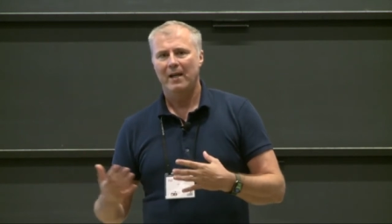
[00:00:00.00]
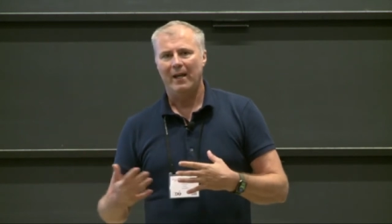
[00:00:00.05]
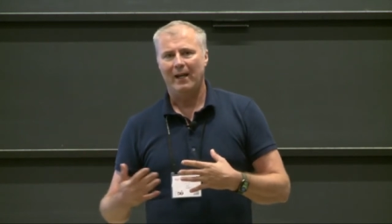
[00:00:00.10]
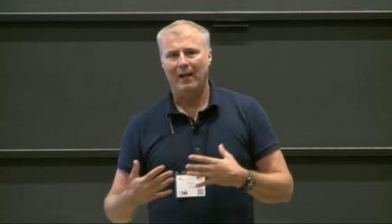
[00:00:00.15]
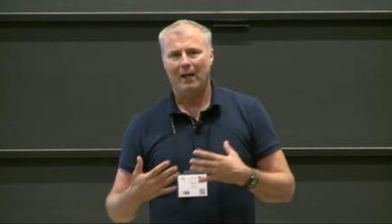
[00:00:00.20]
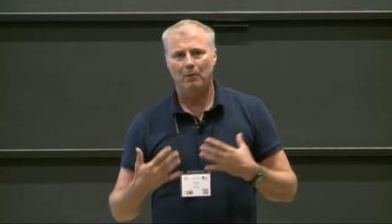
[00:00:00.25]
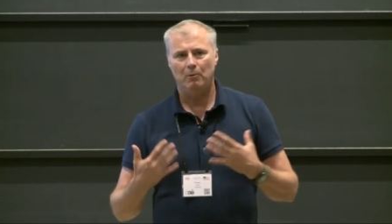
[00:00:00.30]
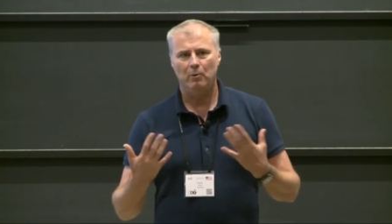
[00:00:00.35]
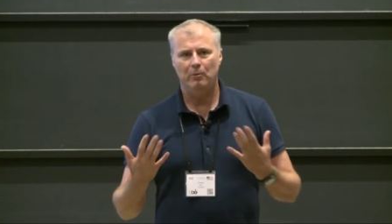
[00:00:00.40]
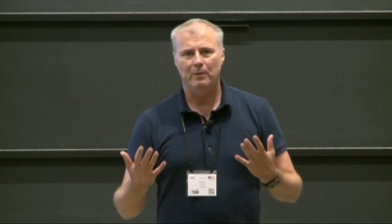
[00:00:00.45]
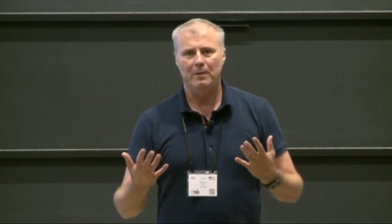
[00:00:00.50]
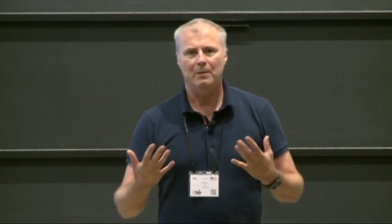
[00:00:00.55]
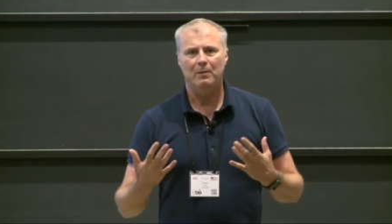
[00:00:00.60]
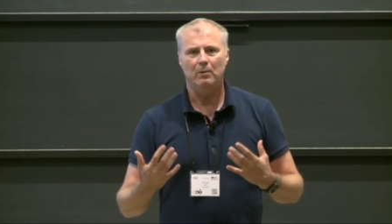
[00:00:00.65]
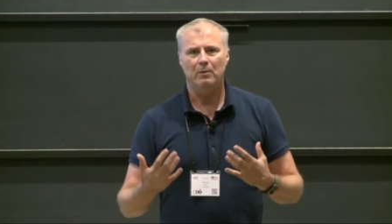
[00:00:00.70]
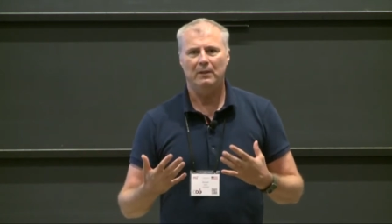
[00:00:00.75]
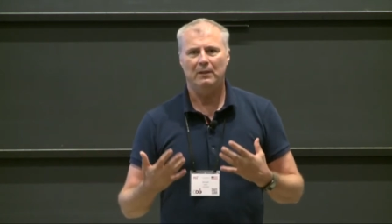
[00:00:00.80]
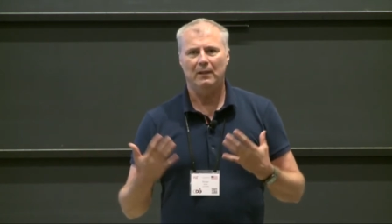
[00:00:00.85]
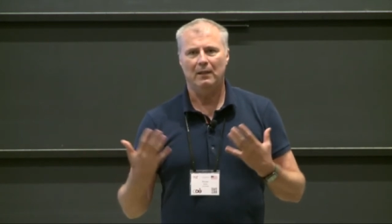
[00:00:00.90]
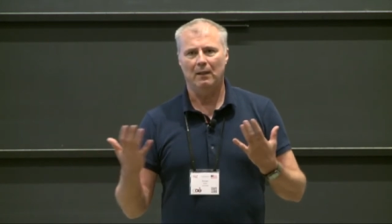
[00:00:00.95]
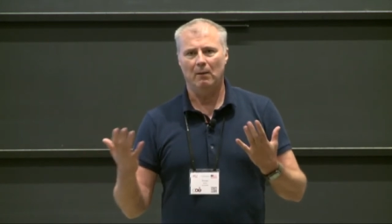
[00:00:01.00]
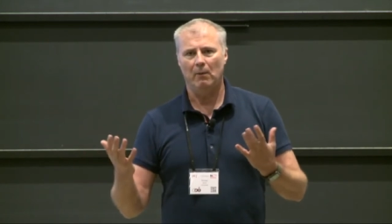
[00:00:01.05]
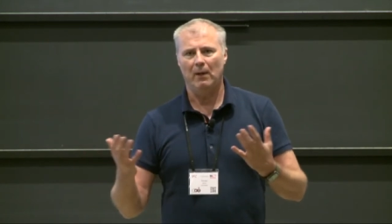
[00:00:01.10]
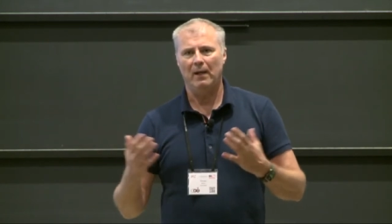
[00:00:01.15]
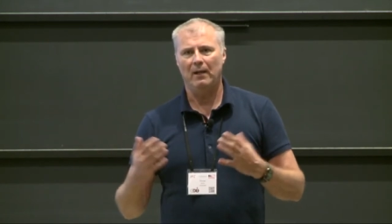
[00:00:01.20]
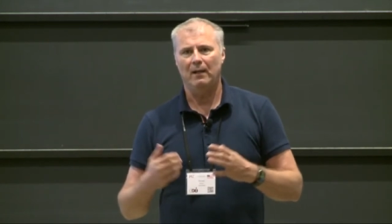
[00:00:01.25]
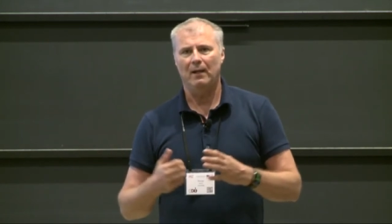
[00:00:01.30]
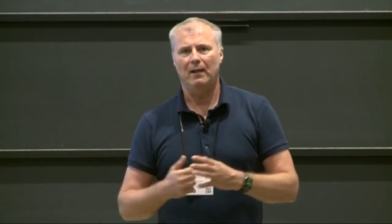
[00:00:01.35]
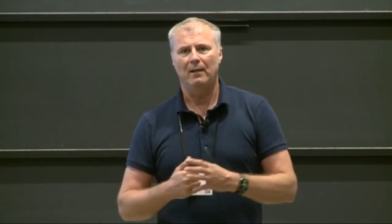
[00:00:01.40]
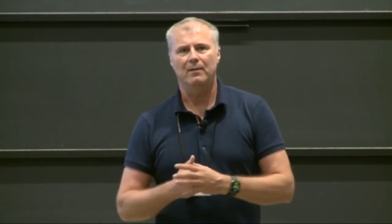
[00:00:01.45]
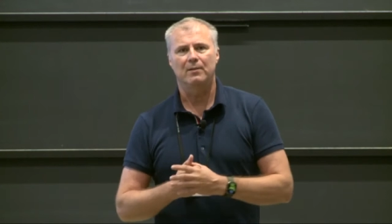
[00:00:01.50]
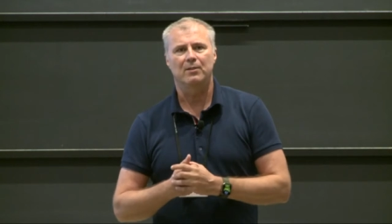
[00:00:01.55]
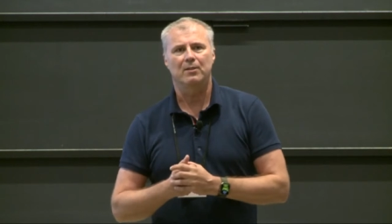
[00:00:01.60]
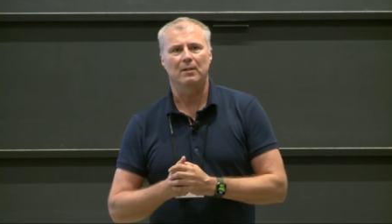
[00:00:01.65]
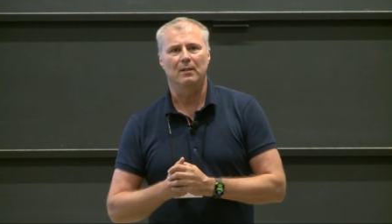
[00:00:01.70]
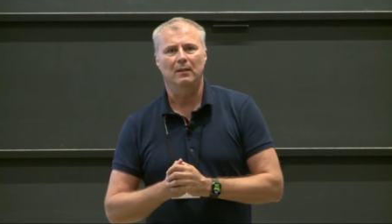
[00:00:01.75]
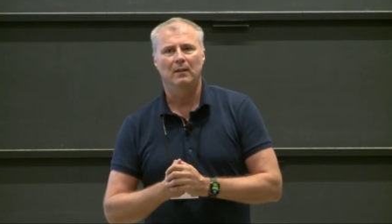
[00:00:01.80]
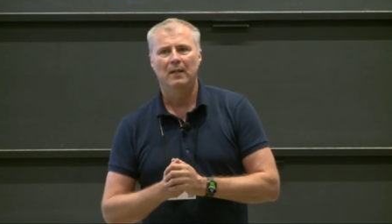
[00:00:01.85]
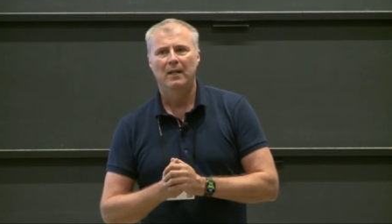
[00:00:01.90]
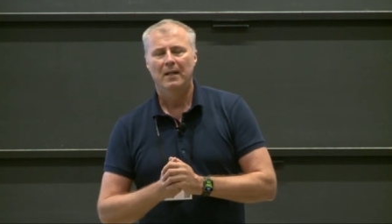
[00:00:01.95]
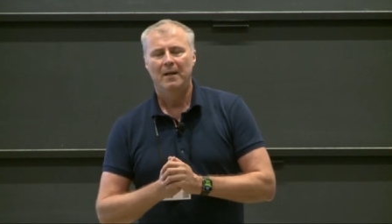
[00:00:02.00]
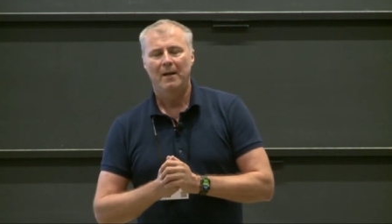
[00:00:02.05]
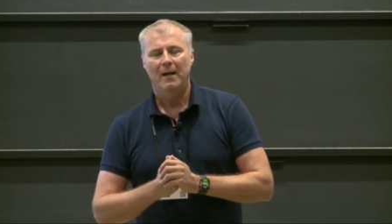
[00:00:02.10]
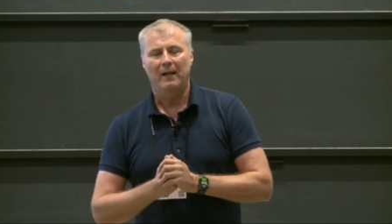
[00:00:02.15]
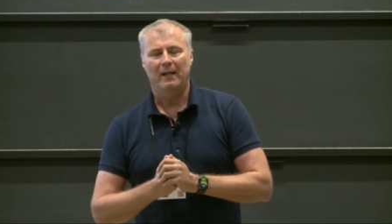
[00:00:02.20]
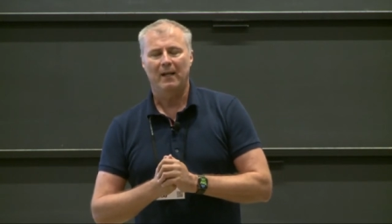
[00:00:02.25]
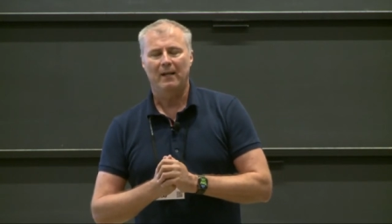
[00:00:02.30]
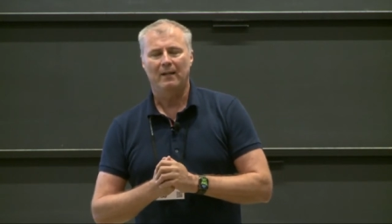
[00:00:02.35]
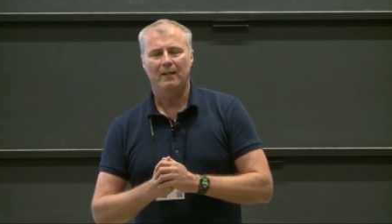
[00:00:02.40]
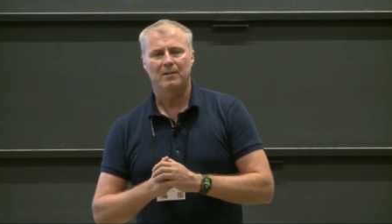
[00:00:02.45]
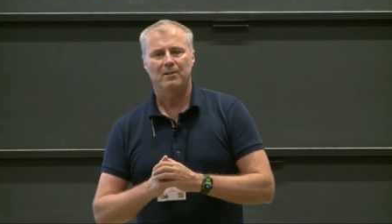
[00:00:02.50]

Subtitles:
And how do we do it in a way that's, again,